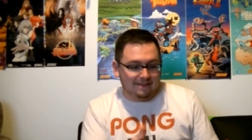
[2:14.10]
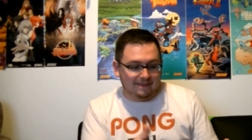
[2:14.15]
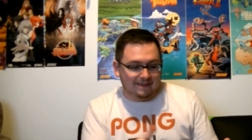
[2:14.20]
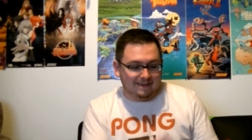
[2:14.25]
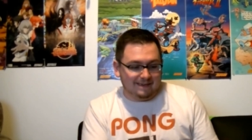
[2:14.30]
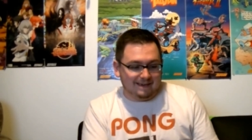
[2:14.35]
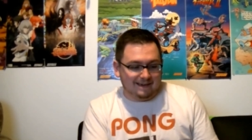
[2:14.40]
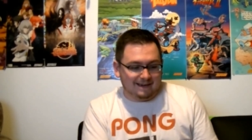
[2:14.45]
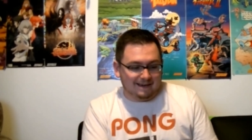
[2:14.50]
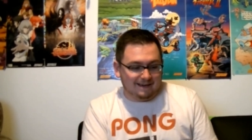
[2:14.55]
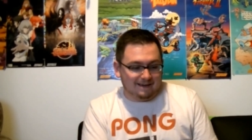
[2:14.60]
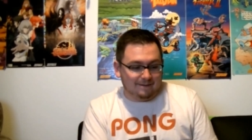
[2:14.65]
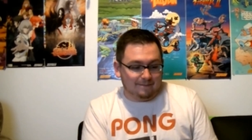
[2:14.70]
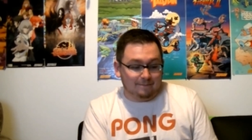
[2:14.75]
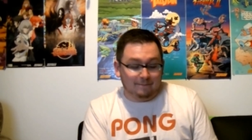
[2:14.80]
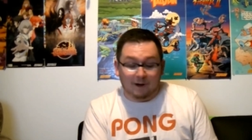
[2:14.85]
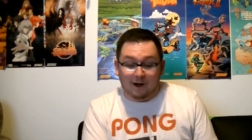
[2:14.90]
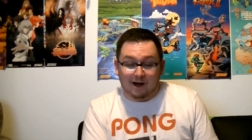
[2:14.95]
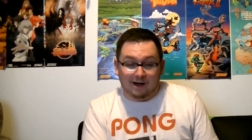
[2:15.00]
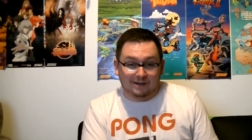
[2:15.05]
the uh,
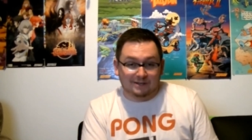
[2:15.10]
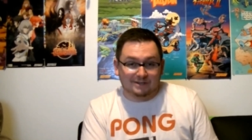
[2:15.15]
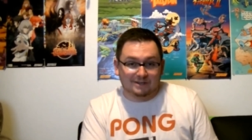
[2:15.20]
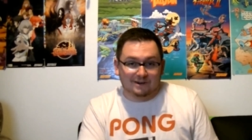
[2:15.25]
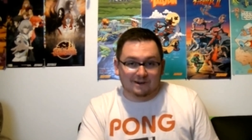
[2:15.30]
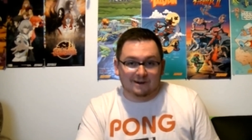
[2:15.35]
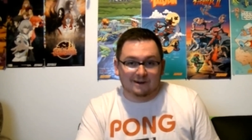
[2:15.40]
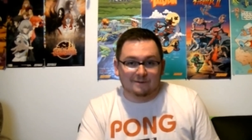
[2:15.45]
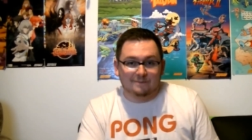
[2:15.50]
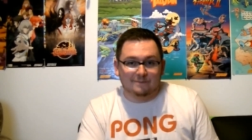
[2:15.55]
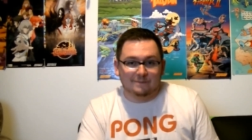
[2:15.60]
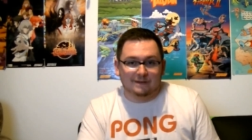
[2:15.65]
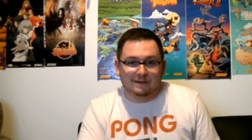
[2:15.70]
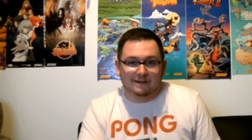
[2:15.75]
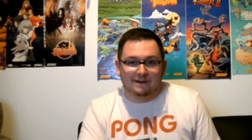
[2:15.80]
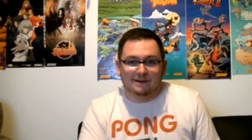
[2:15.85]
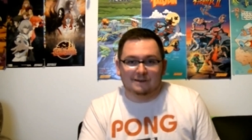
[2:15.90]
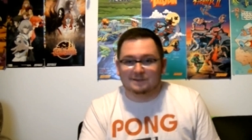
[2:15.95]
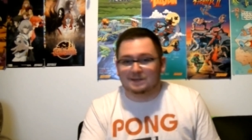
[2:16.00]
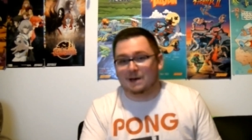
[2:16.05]
box art
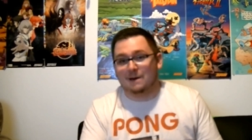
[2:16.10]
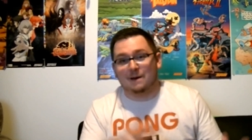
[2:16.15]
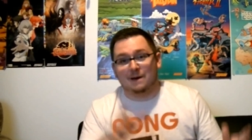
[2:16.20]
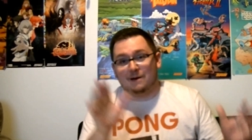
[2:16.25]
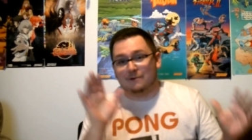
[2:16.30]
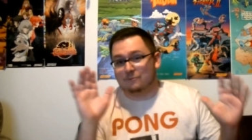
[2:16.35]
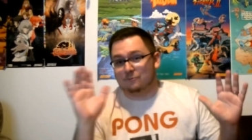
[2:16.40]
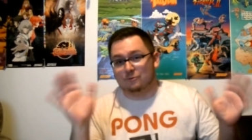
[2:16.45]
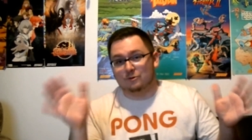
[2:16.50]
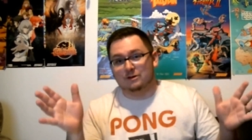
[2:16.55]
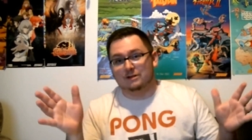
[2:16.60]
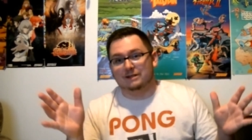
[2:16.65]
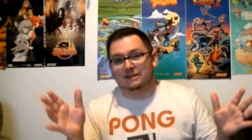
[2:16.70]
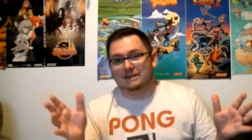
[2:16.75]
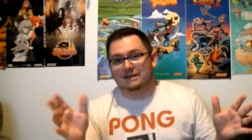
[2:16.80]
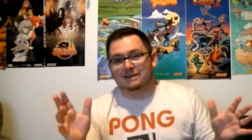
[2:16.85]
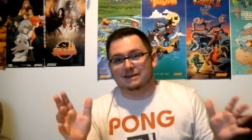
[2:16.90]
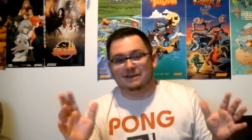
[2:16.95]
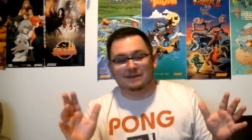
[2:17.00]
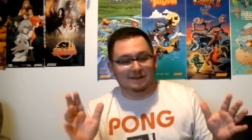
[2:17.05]
because I, I
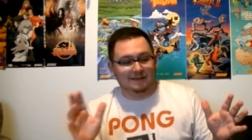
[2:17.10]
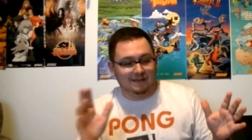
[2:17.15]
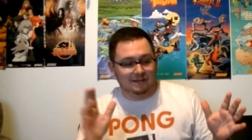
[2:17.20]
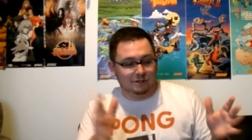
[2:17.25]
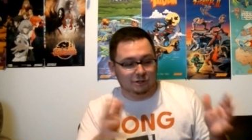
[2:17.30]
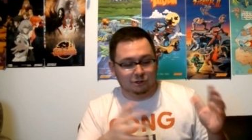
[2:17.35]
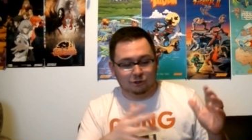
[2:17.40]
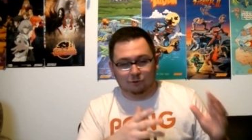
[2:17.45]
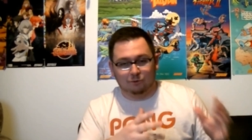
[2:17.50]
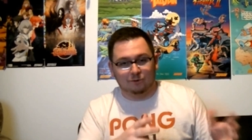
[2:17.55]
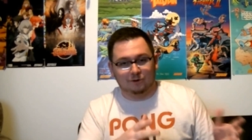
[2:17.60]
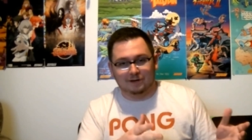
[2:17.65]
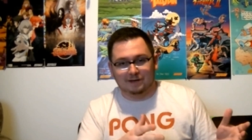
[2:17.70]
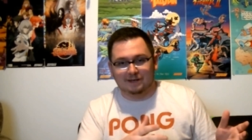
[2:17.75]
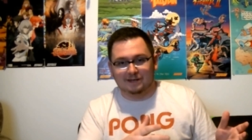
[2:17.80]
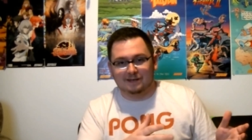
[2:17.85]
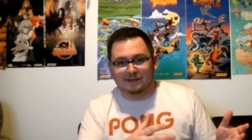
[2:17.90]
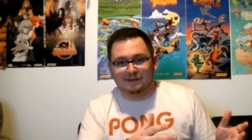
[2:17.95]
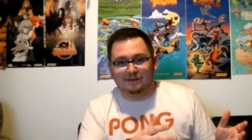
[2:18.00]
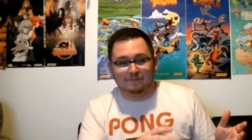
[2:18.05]
really
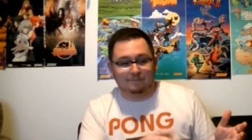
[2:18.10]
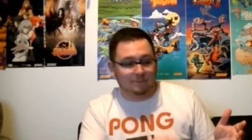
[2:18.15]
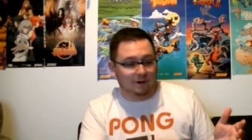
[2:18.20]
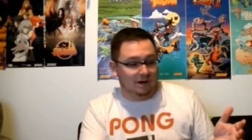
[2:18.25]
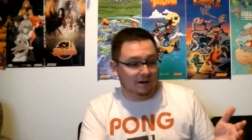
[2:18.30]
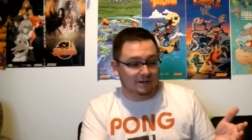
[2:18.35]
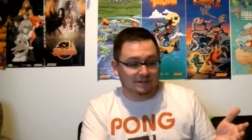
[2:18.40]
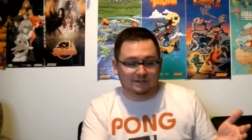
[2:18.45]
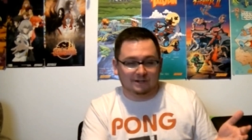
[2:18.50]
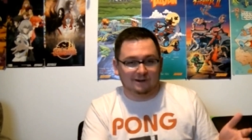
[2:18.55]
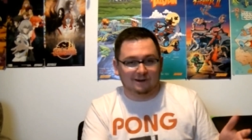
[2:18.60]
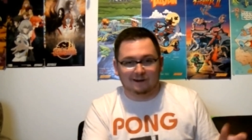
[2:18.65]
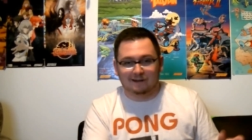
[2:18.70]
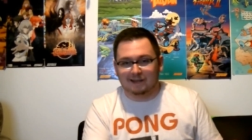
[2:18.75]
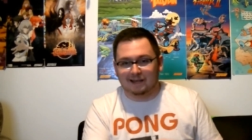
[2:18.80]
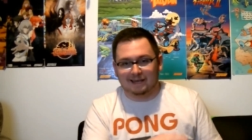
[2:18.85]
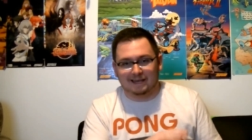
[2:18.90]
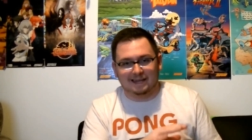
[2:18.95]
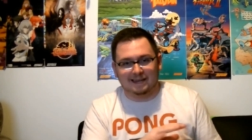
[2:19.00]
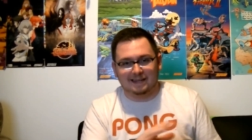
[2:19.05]
enjoy box art,
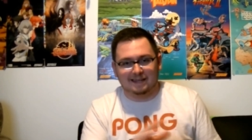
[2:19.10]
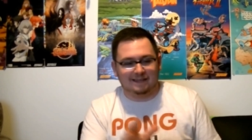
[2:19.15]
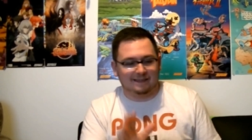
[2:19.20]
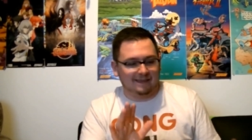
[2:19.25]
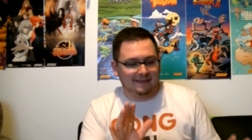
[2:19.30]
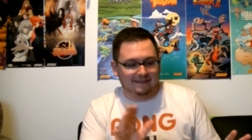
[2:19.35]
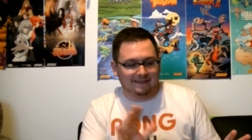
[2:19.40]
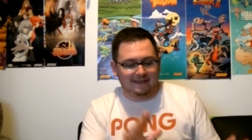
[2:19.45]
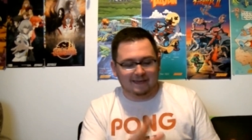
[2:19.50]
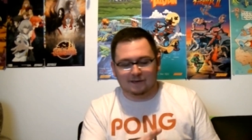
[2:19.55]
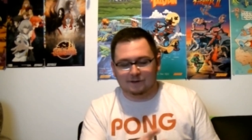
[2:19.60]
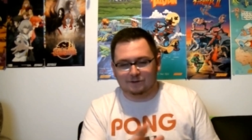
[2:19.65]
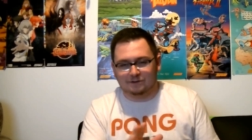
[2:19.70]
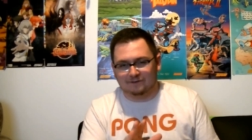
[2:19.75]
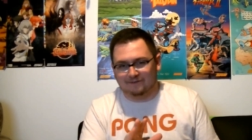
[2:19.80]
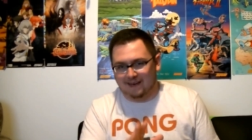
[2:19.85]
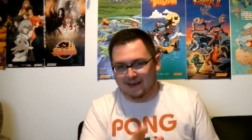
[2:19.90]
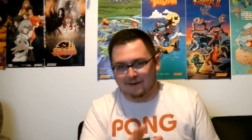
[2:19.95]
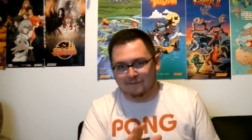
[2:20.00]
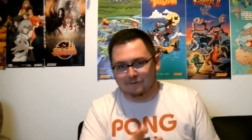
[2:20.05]
like anything they use
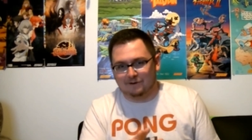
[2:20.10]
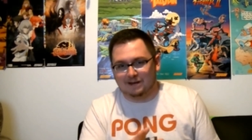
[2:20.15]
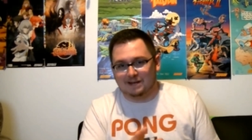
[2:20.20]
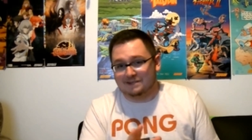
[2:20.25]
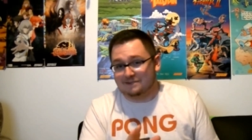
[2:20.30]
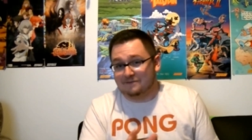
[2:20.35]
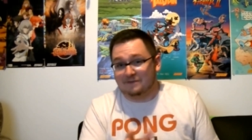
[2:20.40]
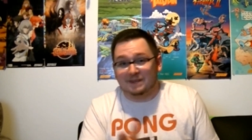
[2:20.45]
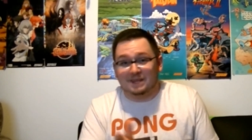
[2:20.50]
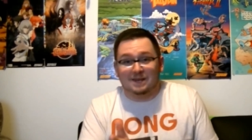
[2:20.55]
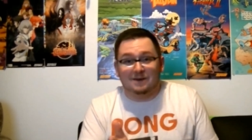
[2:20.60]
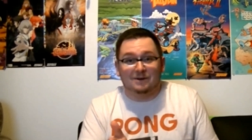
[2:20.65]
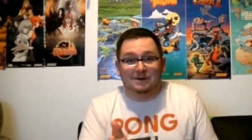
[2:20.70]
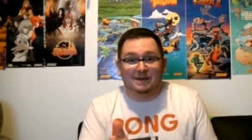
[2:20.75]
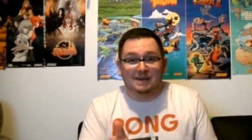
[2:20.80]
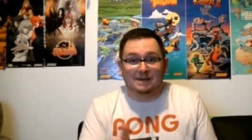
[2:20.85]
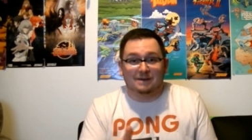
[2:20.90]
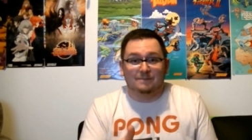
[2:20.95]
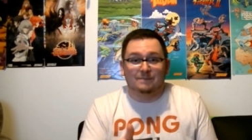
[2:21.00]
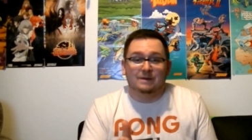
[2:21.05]
to advertise a video
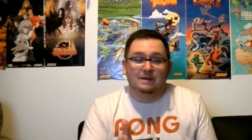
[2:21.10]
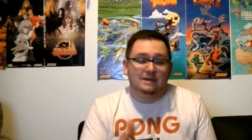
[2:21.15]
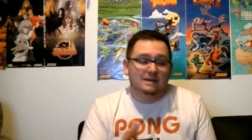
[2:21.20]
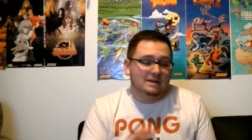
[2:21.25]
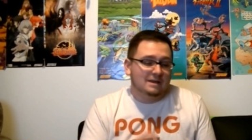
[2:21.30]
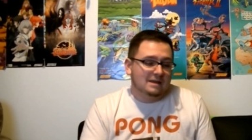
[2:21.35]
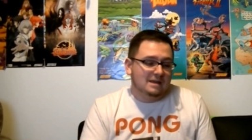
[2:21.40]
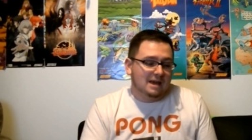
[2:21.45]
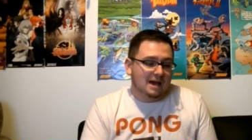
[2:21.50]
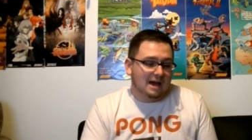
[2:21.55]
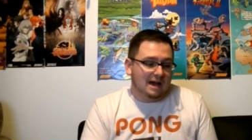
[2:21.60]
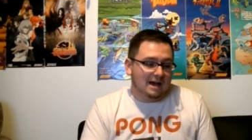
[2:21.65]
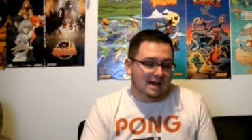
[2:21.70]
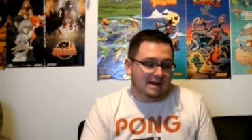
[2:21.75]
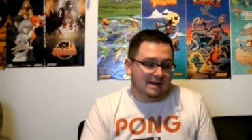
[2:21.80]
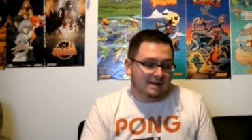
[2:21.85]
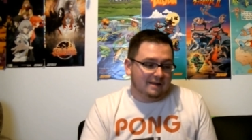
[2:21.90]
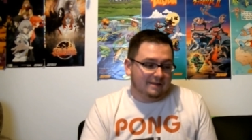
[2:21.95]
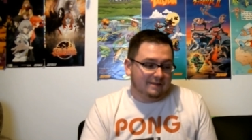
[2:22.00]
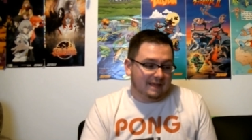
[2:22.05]
game.
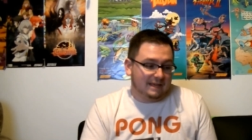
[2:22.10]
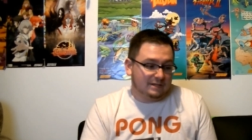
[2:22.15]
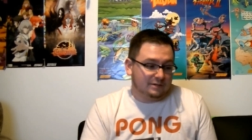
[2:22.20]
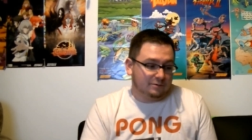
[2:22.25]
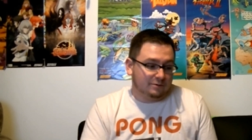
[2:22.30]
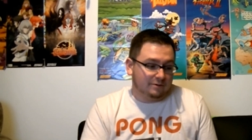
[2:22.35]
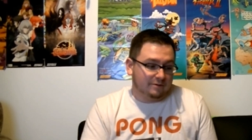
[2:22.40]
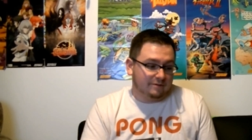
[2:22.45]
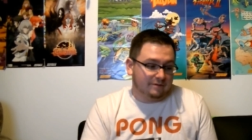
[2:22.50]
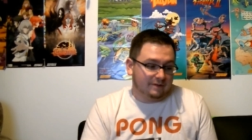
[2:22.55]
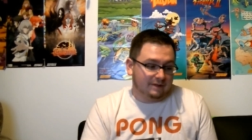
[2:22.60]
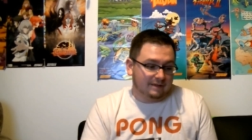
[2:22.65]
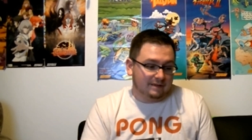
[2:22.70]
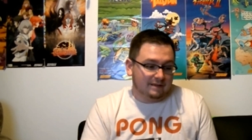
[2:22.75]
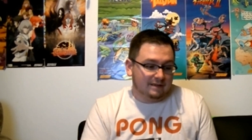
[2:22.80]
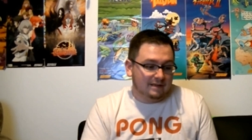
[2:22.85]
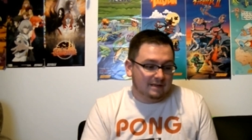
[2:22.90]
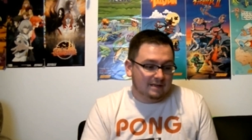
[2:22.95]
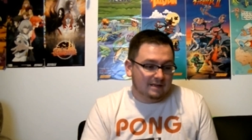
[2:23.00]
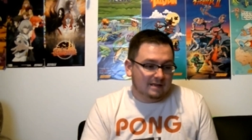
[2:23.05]
Uh, that sort of
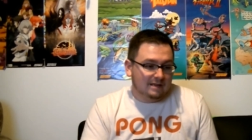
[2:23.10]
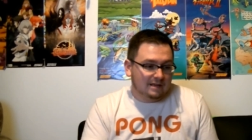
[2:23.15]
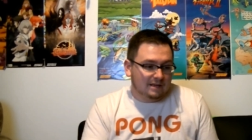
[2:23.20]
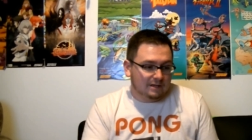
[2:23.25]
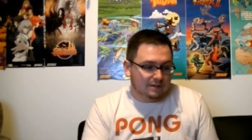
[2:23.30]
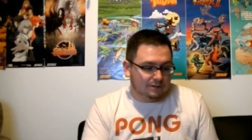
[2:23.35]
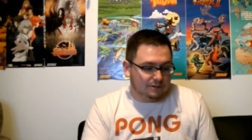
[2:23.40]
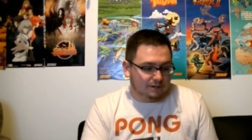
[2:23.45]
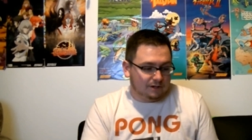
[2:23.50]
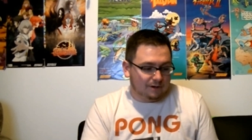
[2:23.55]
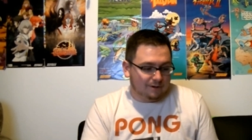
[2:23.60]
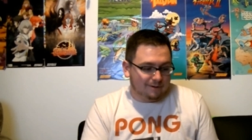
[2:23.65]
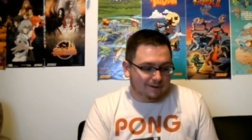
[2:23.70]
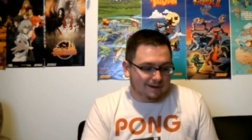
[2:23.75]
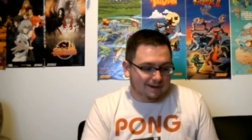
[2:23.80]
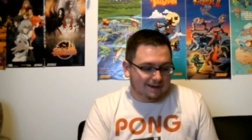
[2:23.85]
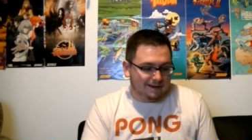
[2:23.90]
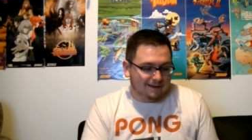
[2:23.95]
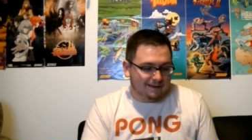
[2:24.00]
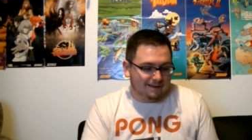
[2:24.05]
thing. So
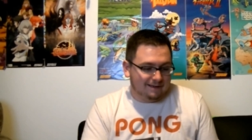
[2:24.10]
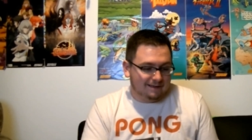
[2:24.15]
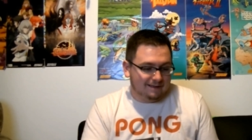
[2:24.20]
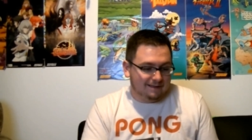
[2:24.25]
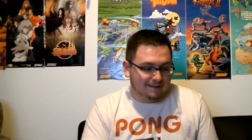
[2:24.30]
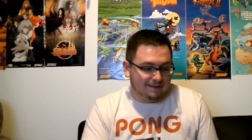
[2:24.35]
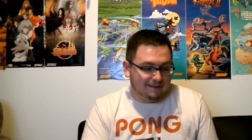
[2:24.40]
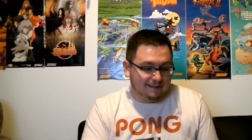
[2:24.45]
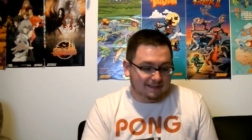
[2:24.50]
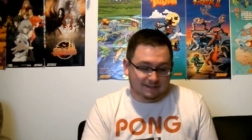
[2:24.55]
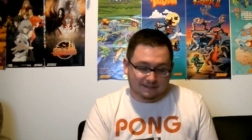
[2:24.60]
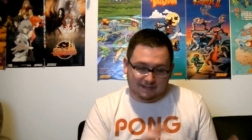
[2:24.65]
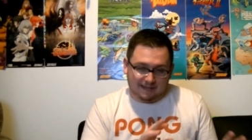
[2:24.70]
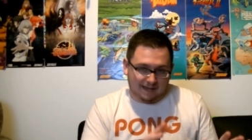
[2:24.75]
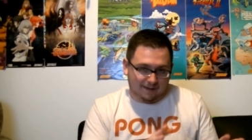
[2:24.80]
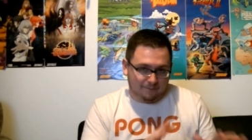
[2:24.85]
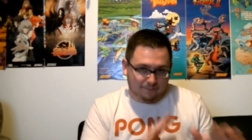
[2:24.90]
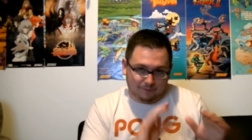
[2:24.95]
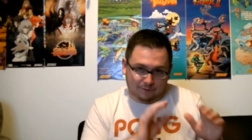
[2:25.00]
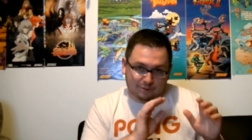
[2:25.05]
uh, this
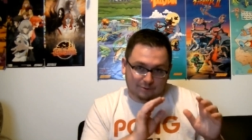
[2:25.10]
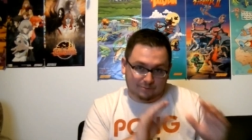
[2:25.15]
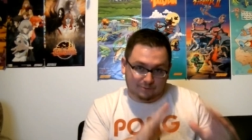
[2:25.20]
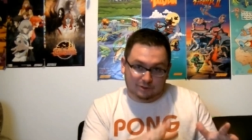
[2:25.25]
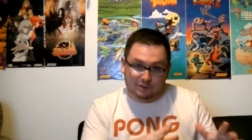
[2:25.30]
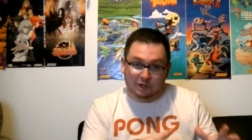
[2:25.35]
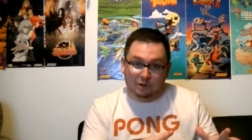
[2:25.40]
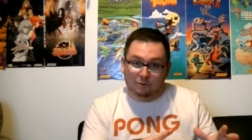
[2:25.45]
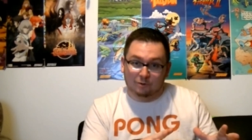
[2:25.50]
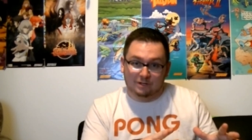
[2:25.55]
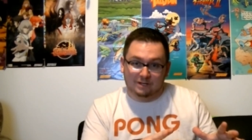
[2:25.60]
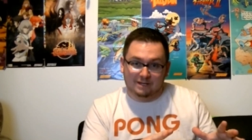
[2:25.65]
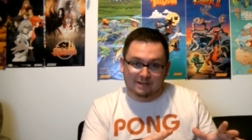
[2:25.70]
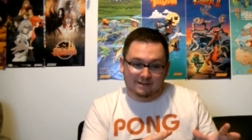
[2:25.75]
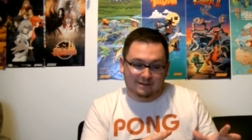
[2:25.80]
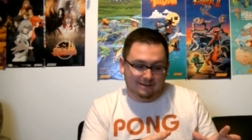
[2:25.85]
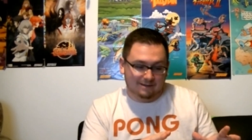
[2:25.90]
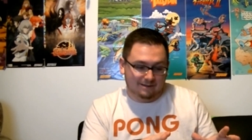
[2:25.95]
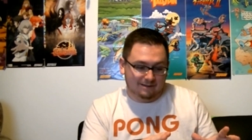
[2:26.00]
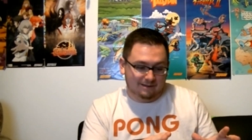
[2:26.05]
game was
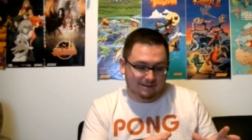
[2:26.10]
solely